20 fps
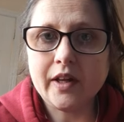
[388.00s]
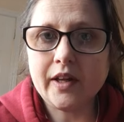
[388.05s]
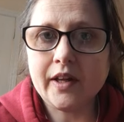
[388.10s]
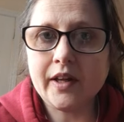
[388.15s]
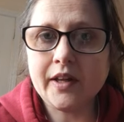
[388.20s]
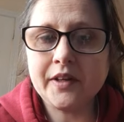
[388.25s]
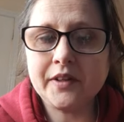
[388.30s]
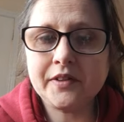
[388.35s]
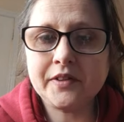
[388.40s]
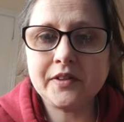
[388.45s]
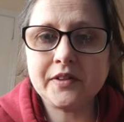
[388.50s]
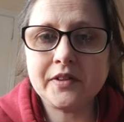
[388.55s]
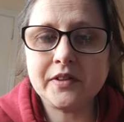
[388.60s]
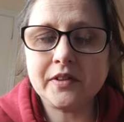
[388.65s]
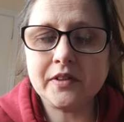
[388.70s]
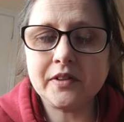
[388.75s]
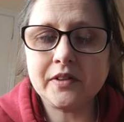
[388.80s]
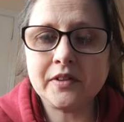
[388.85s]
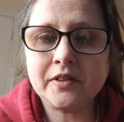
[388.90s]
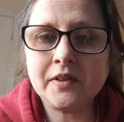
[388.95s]
It's
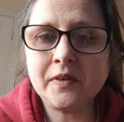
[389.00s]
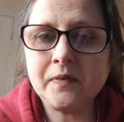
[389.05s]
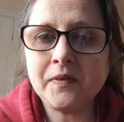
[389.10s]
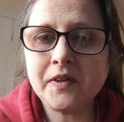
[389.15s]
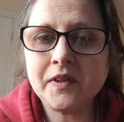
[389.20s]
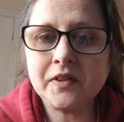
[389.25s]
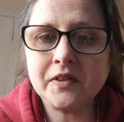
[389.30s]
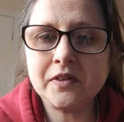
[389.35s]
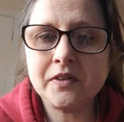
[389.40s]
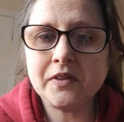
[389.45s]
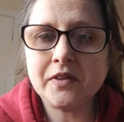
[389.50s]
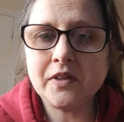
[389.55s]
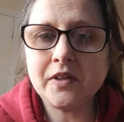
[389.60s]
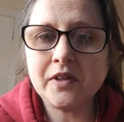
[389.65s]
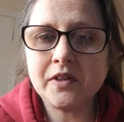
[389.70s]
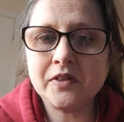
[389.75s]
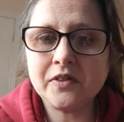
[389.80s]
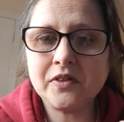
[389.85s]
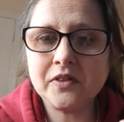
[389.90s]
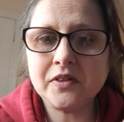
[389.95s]
something,
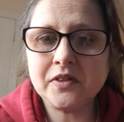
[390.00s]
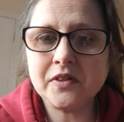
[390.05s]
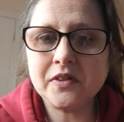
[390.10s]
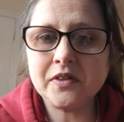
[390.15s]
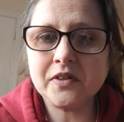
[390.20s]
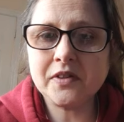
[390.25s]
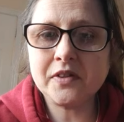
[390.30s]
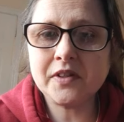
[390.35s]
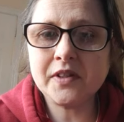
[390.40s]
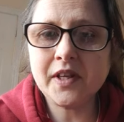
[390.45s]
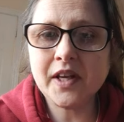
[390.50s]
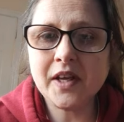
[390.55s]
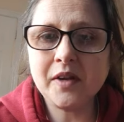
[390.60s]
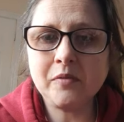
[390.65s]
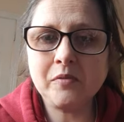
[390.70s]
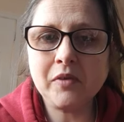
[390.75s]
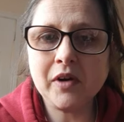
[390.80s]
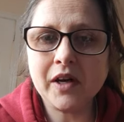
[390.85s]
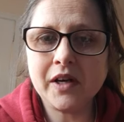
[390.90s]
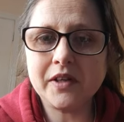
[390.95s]
it doesn't
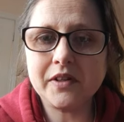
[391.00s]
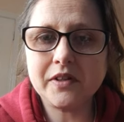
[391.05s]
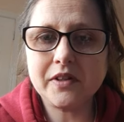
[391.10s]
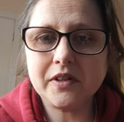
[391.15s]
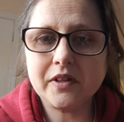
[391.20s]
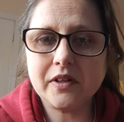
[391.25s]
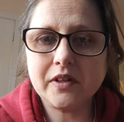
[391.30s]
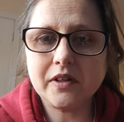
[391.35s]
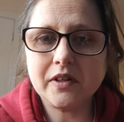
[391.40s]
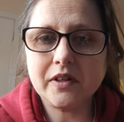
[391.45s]
seem right